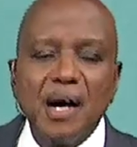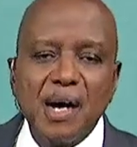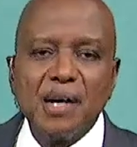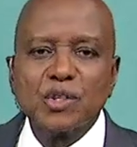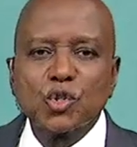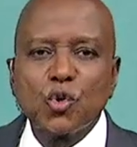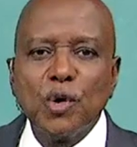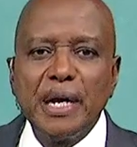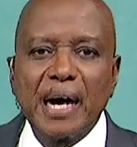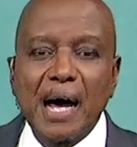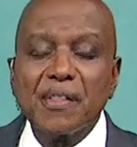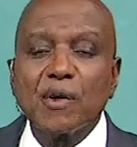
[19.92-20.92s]
uh,
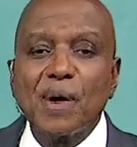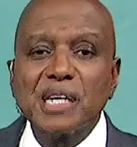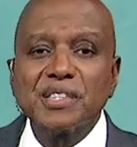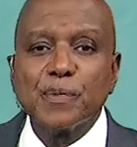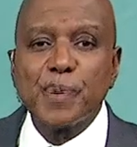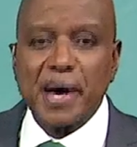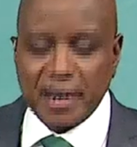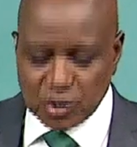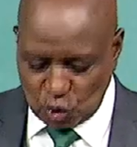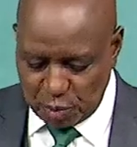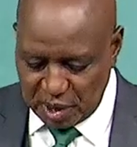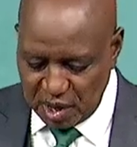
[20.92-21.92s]
schooling. Otherwise, the
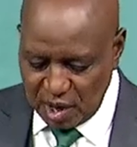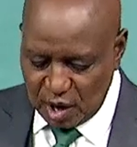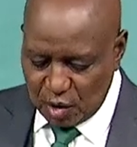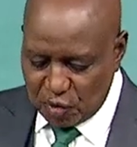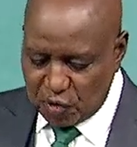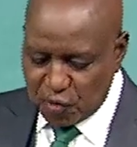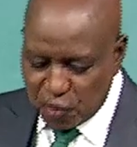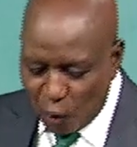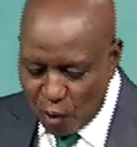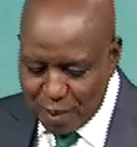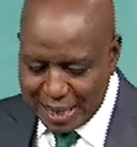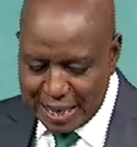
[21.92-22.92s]
parents will be
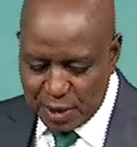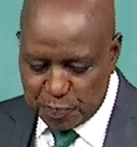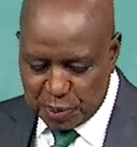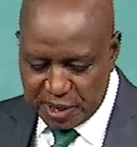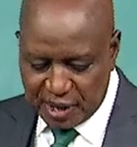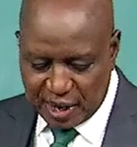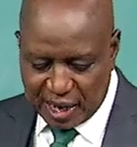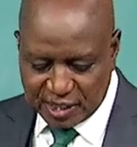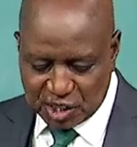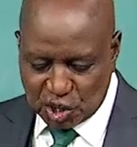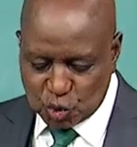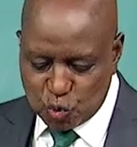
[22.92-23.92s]
formally
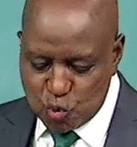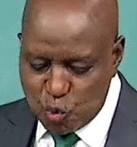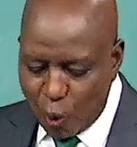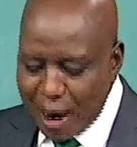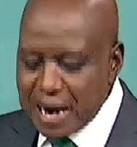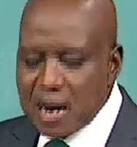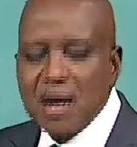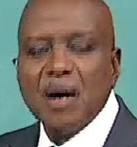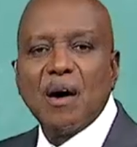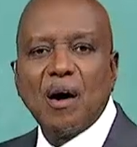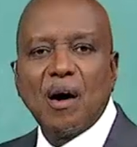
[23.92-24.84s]
penalized. That's just one